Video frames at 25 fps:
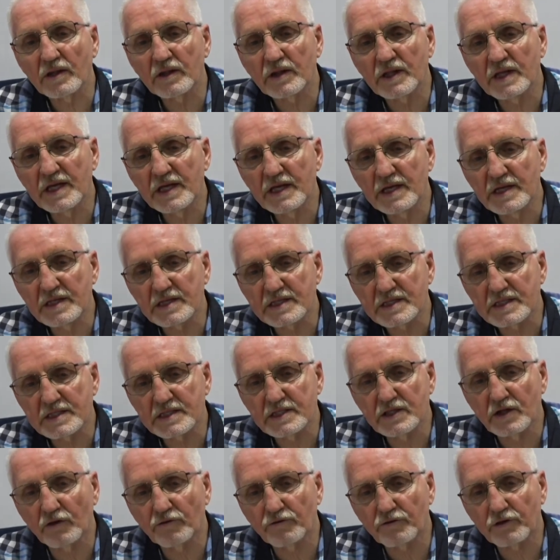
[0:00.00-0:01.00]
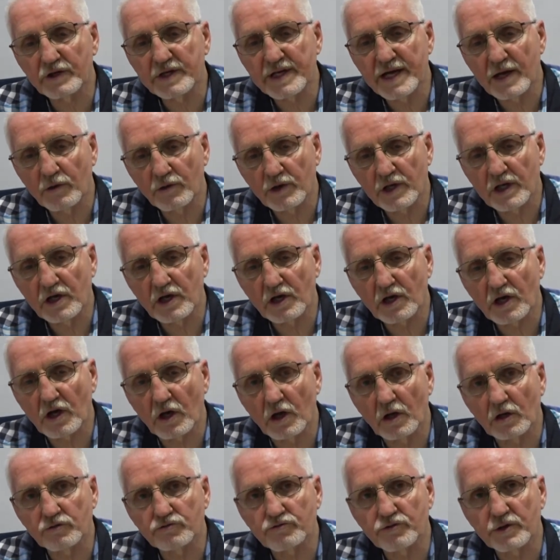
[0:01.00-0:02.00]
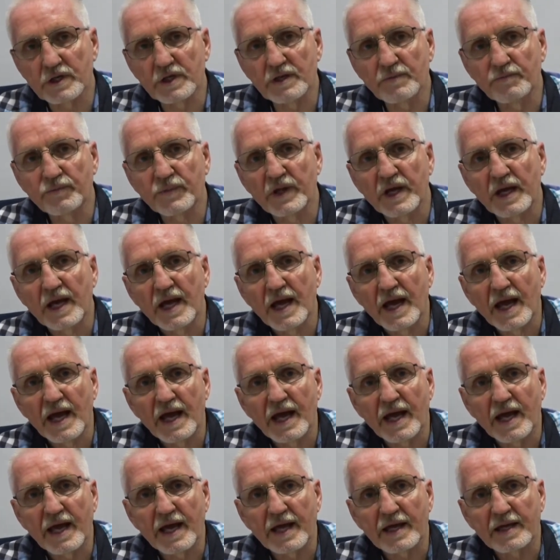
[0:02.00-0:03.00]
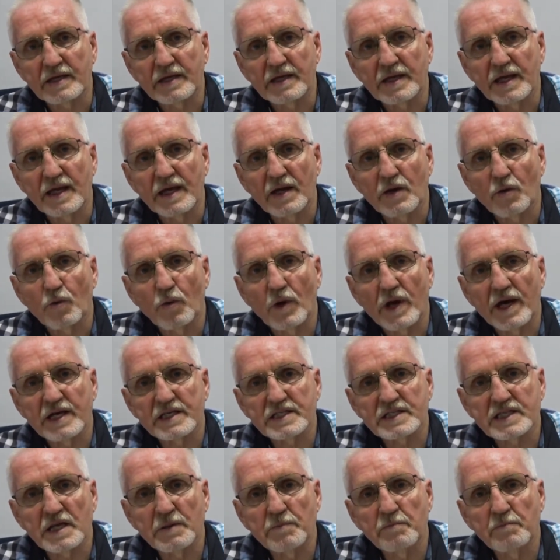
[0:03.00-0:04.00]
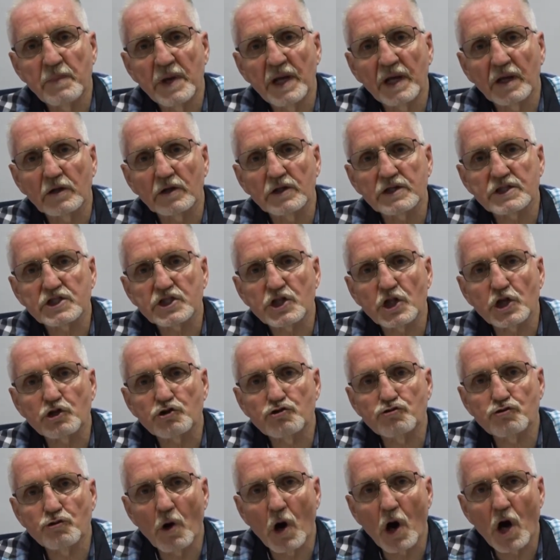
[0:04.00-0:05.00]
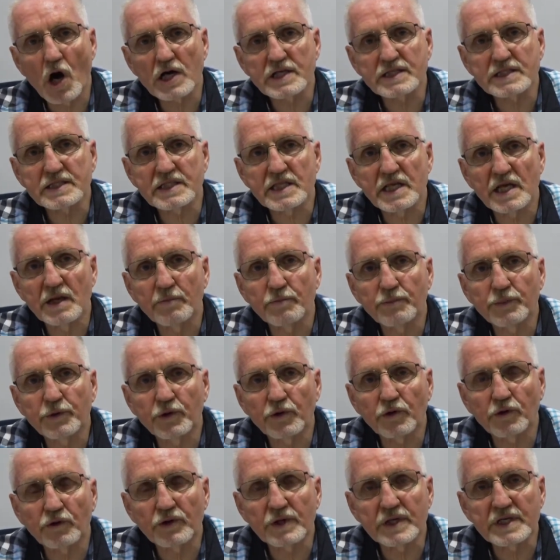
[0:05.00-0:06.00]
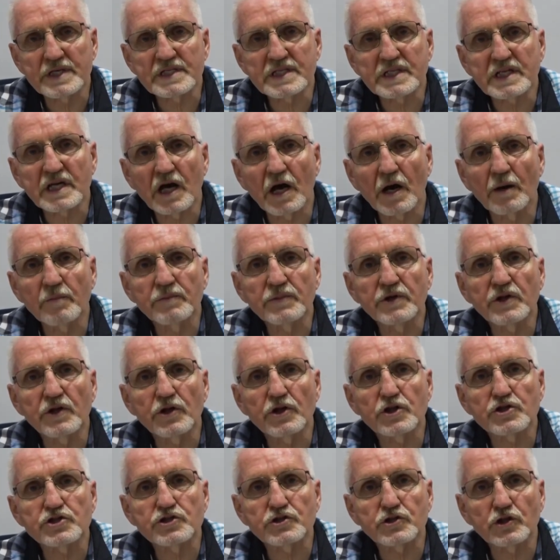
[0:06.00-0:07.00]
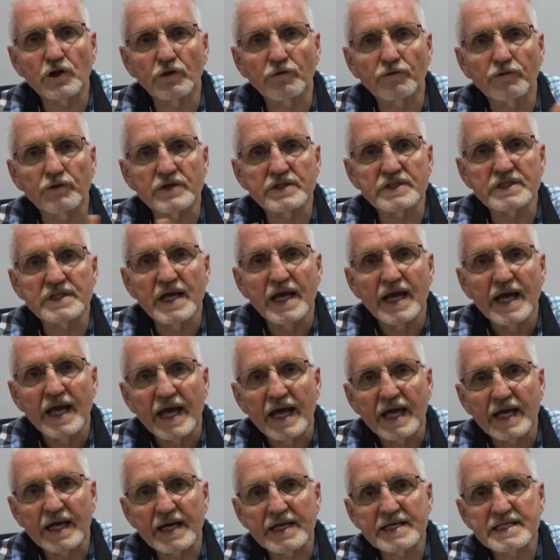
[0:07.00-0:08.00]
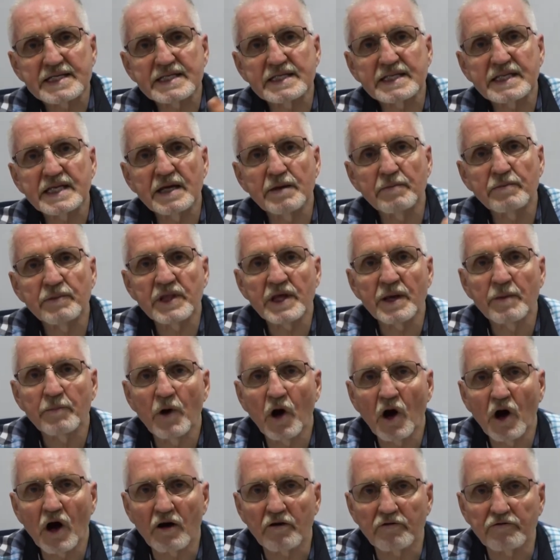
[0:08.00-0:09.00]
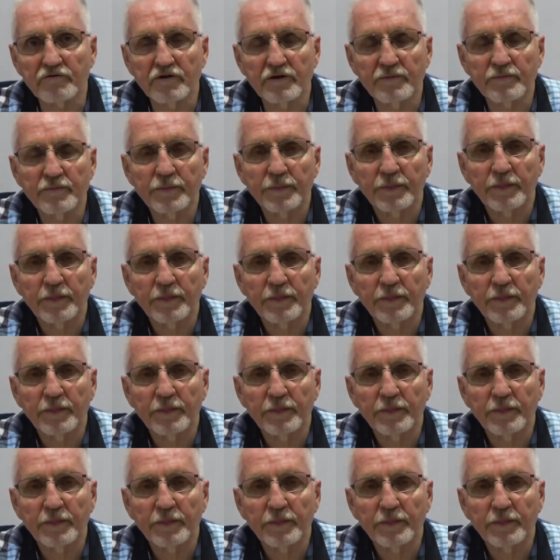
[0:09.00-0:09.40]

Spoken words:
the silver down in a cauldron, and as it melts, the dross, the impurities, come to the surface, and I skim them off."